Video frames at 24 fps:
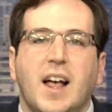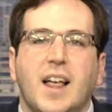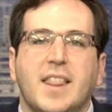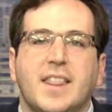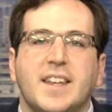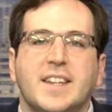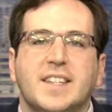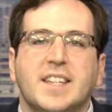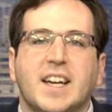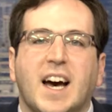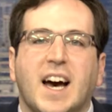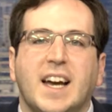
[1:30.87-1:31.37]

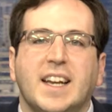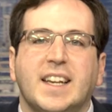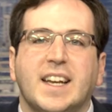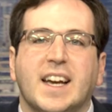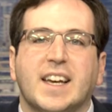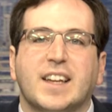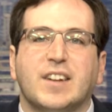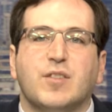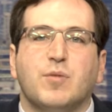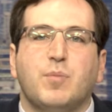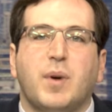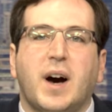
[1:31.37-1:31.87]
This high
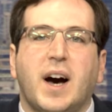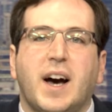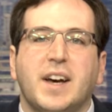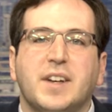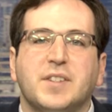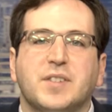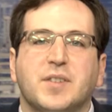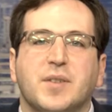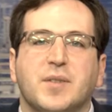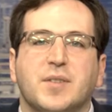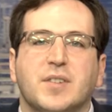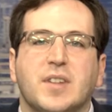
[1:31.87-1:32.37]
negative
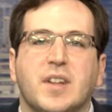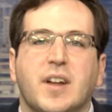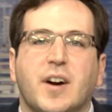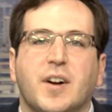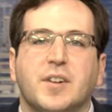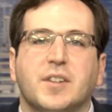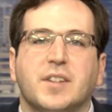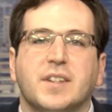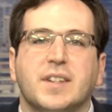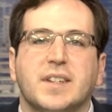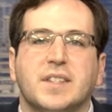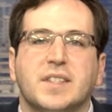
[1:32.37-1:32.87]
bias owes
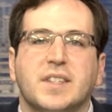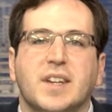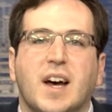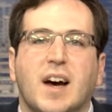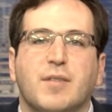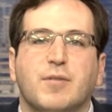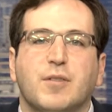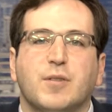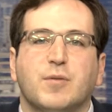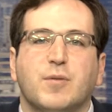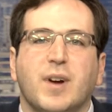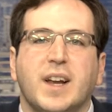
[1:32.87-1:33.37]
largely to
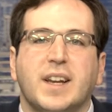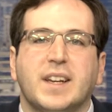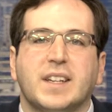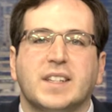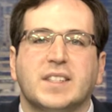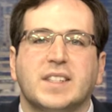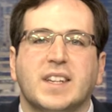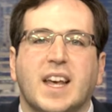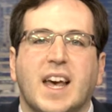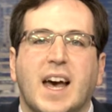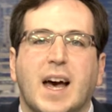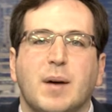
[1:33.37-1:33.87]
sovereign
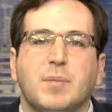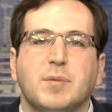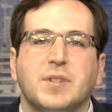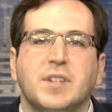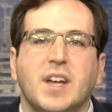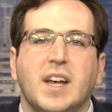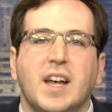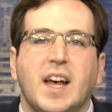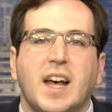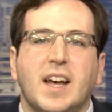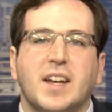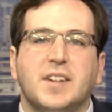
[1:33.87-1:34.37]
ratings caps,
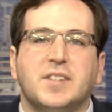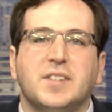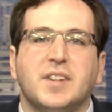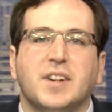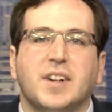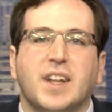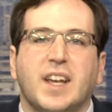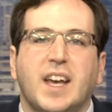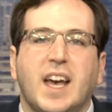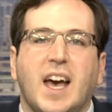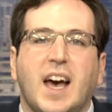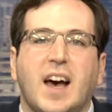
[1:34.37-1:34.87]
as
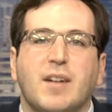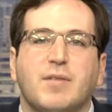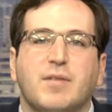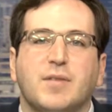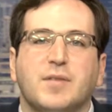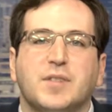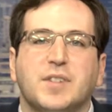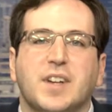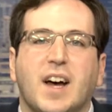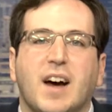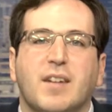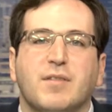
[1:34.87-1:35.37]
nearly half
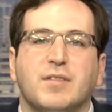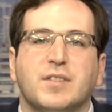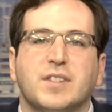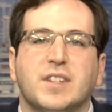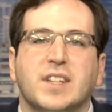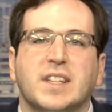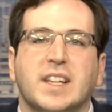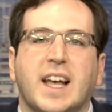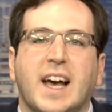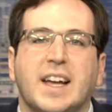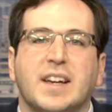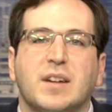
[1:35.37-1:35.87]
of sovereigns
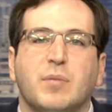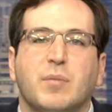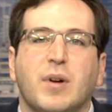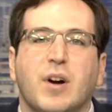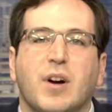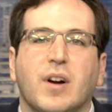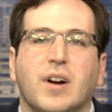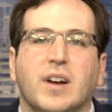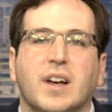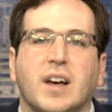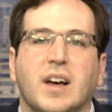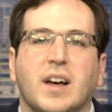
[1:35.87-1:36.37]
in Latin
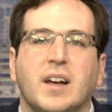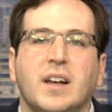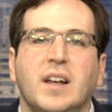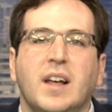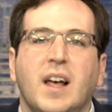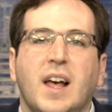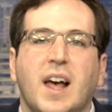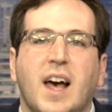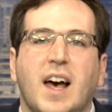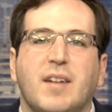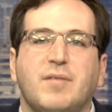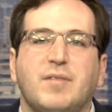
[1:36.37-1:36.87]
America
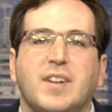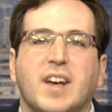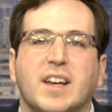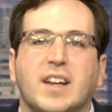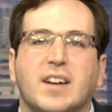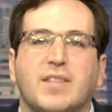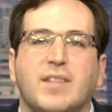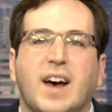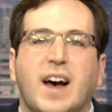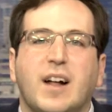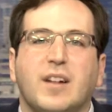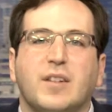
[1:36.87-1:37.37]
have
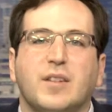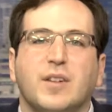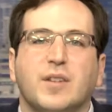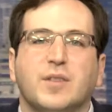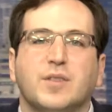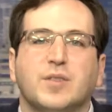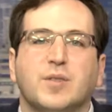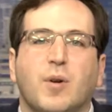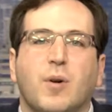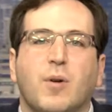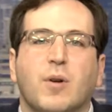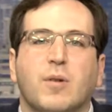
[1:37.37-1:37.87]
negative
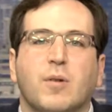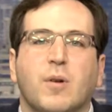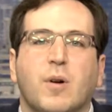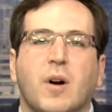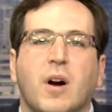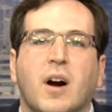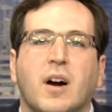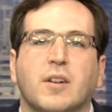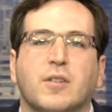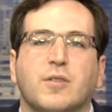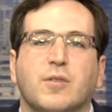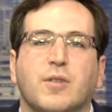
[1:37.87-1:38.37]
outlooks or
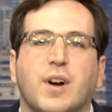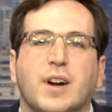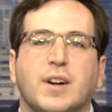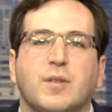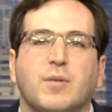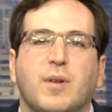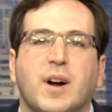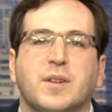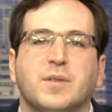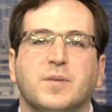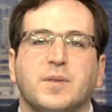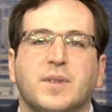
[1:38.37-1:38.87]
are on credit
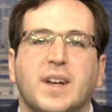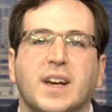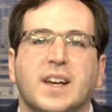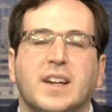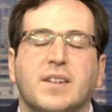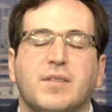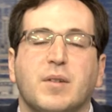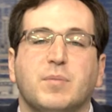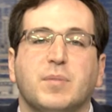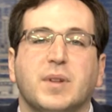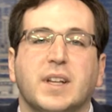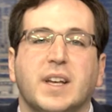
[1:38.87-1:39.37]
watch with
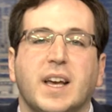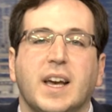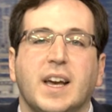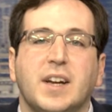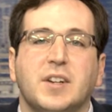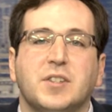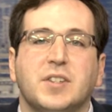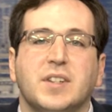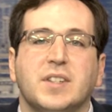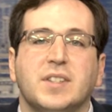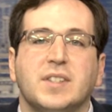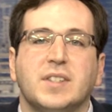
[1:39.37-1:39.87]
negative
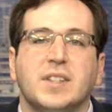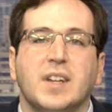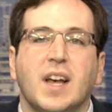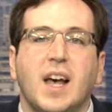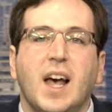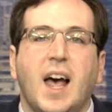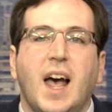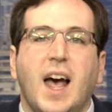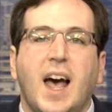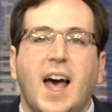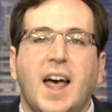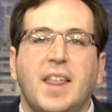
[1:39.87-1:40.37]
implications,
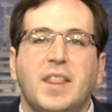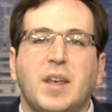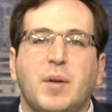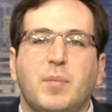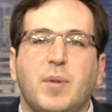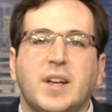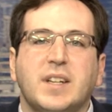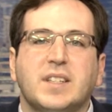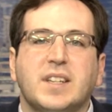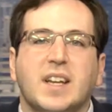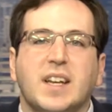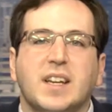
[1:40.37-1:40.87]
and they
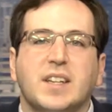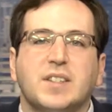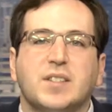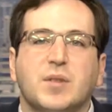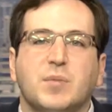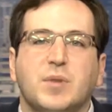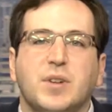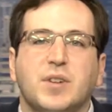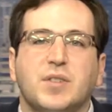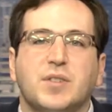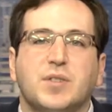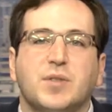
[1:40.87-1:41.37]
may take
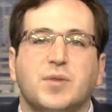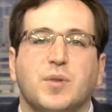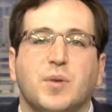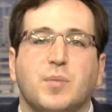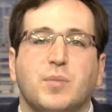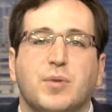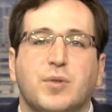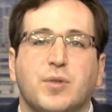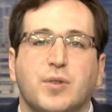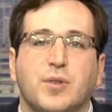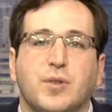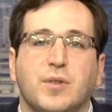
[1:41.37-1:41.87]
some years to
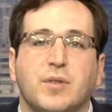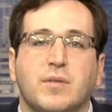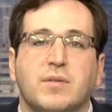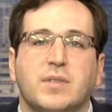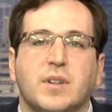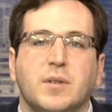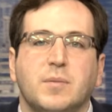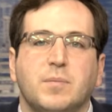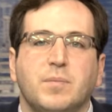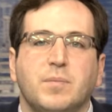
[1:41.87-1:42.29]
improve.